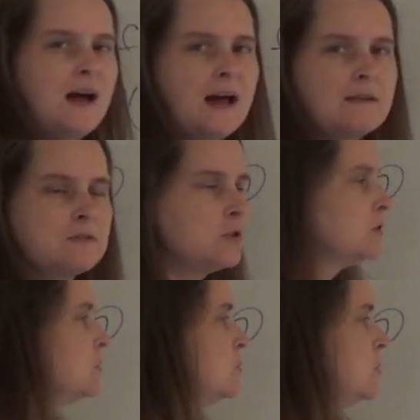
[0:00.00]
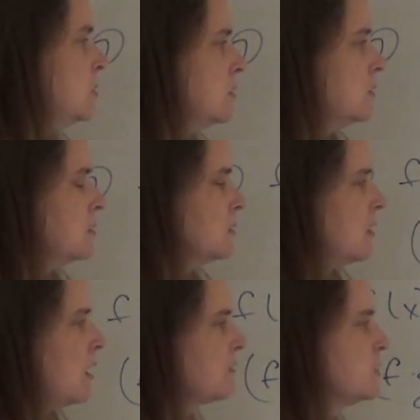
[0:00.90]
I have to
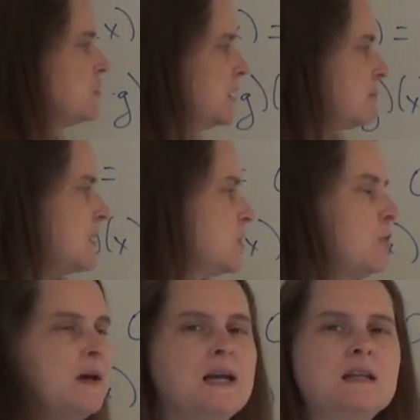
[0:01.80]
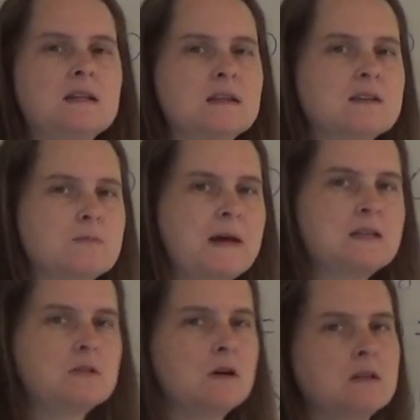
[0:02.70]
restrict my domain in this
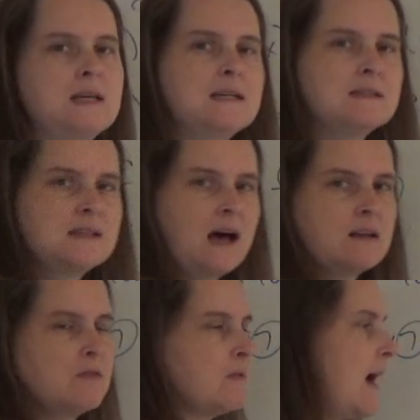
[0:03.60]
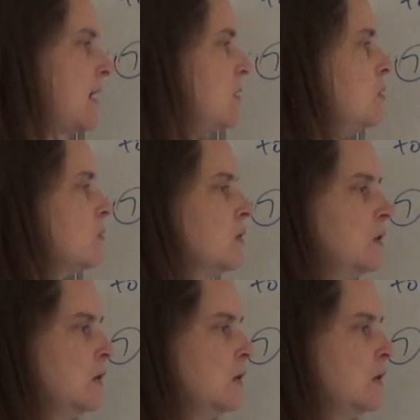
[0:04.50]
based on the inside of the radical?